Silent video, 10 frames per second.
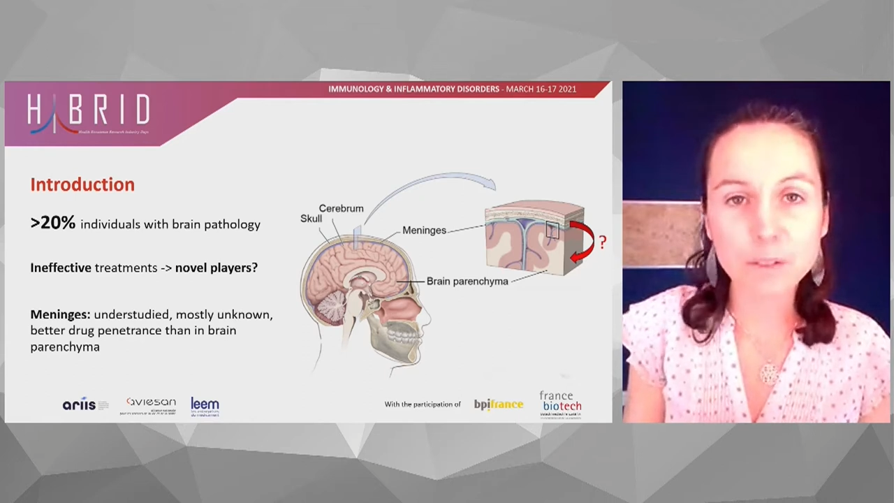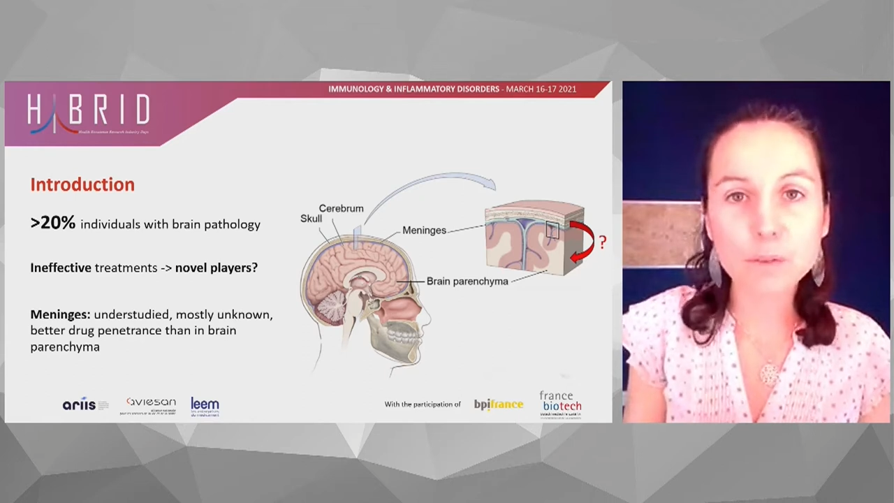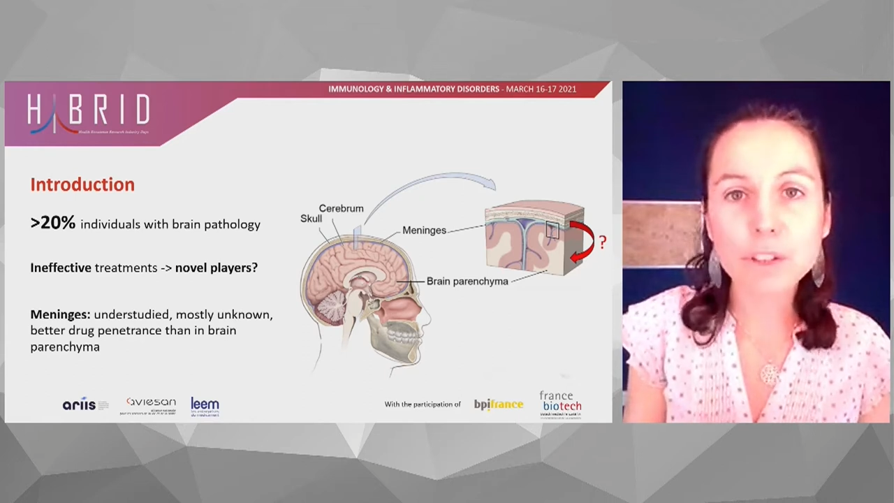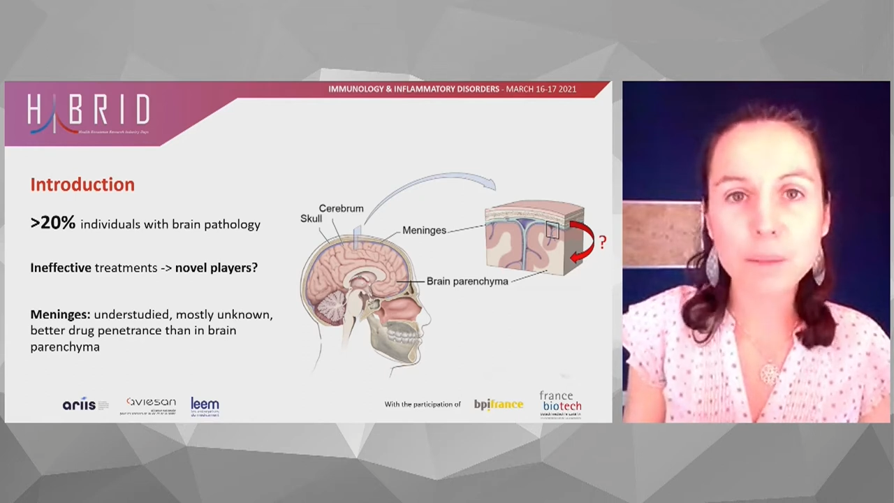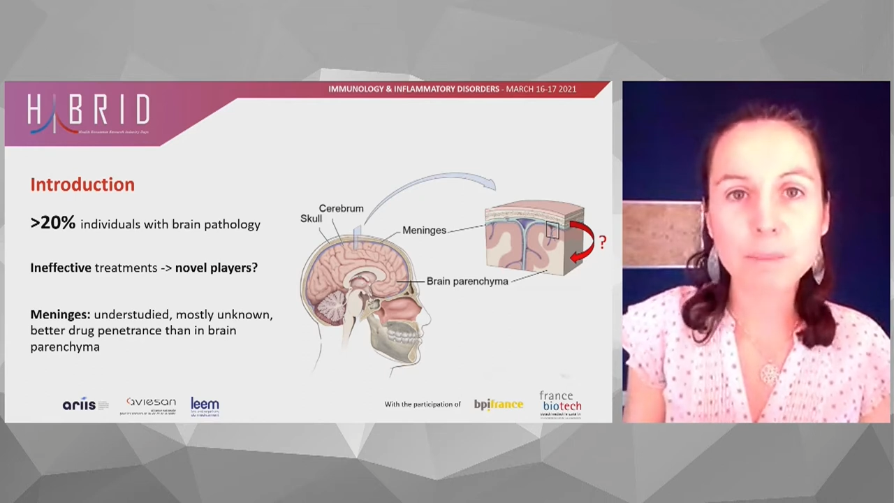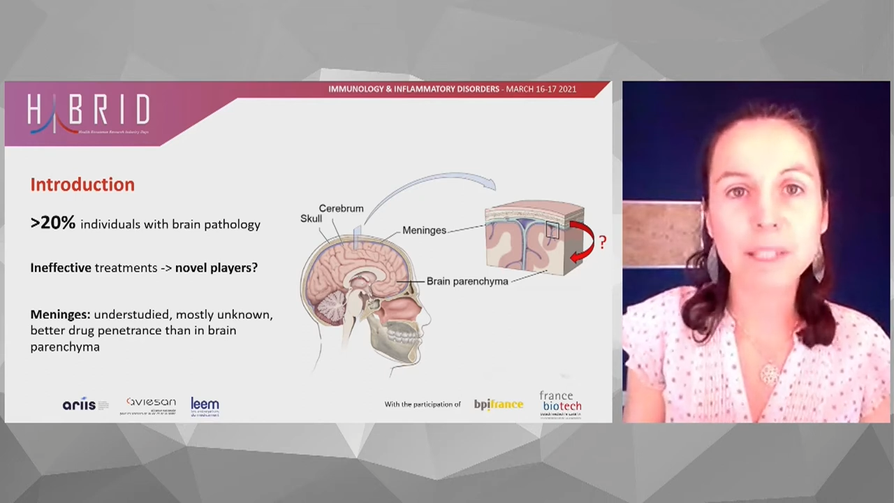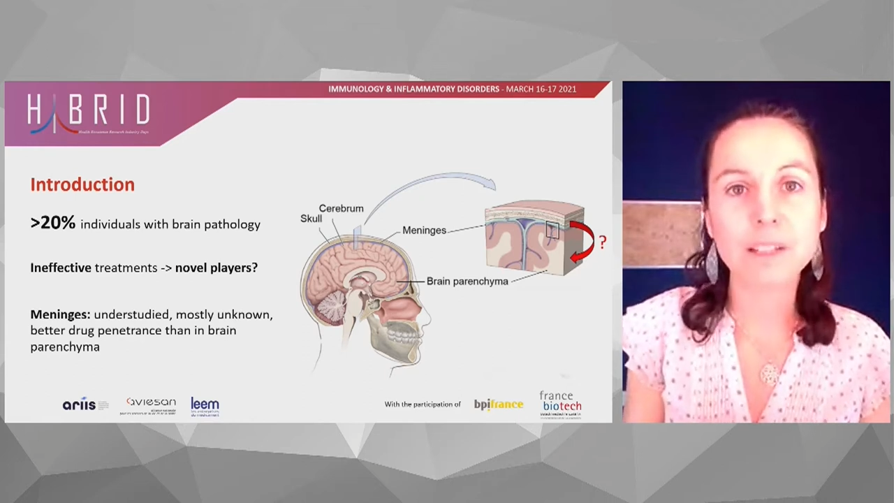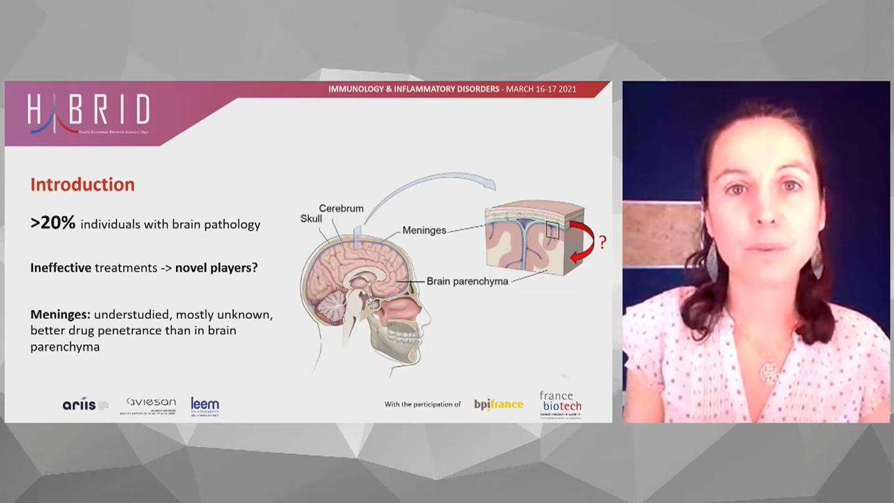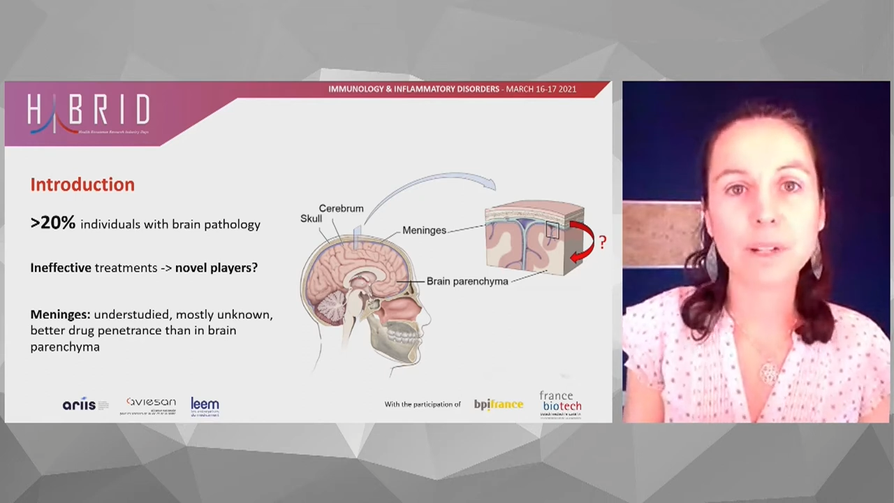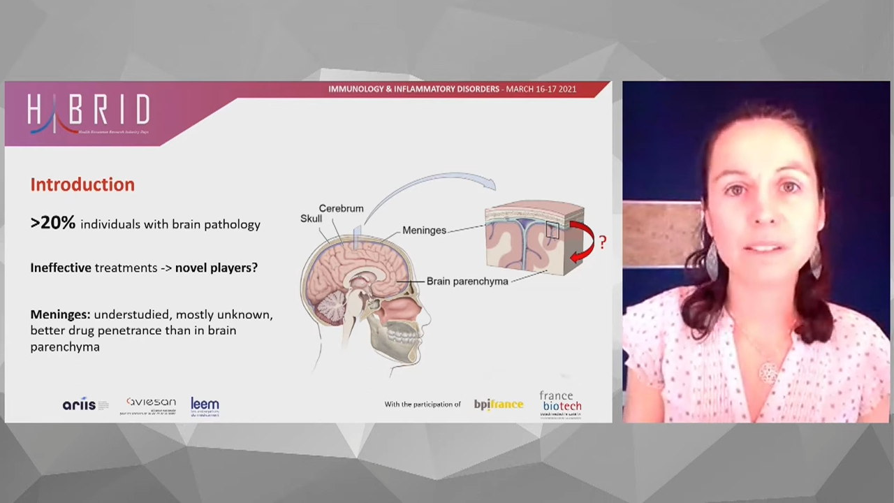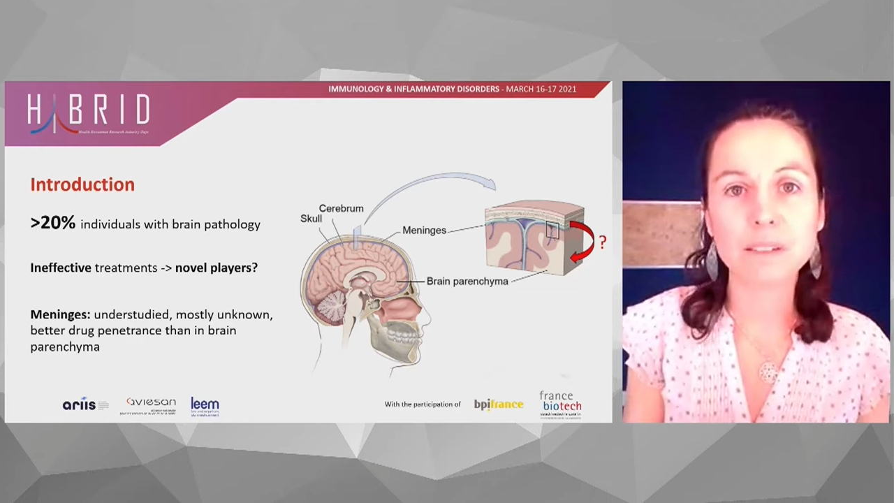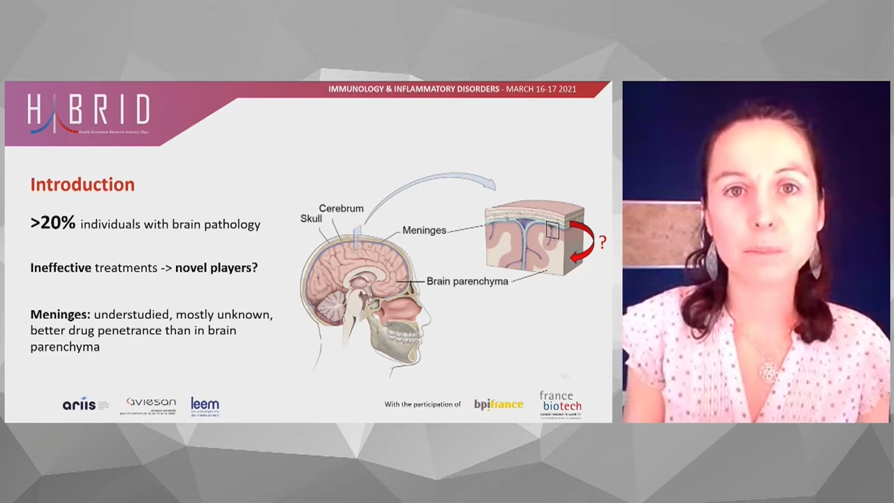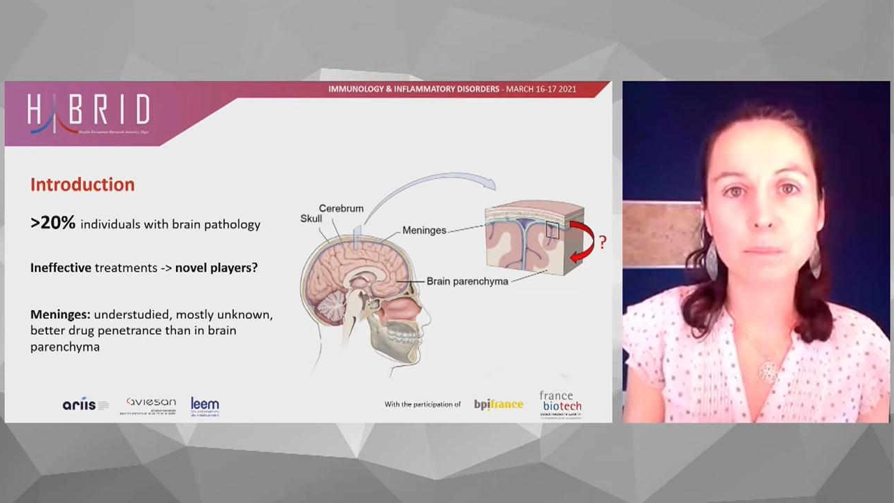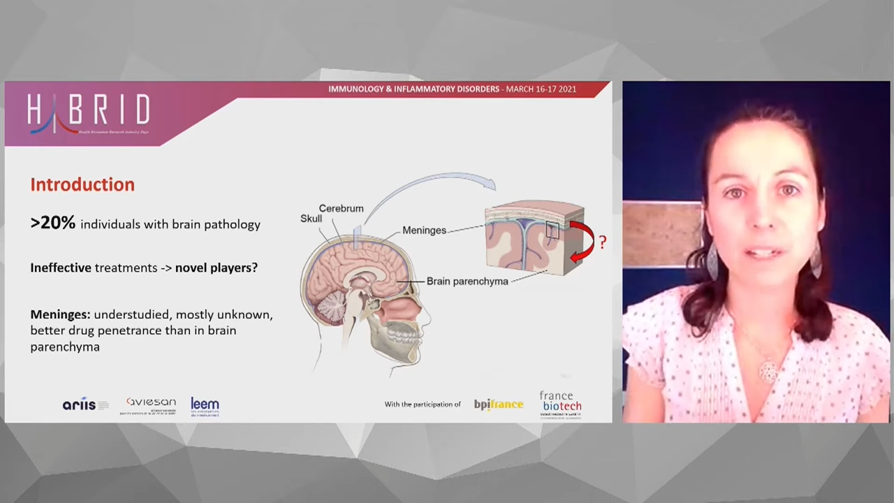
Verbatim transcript: and do not penetrate the